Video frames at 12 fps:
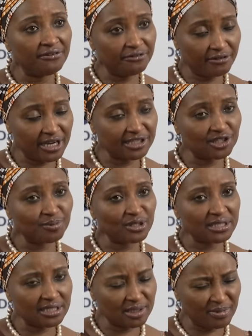French,
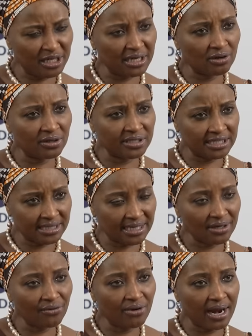but it's been a
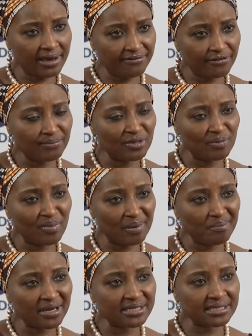constant cry from the
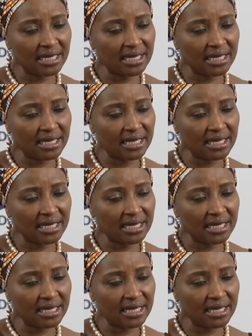members,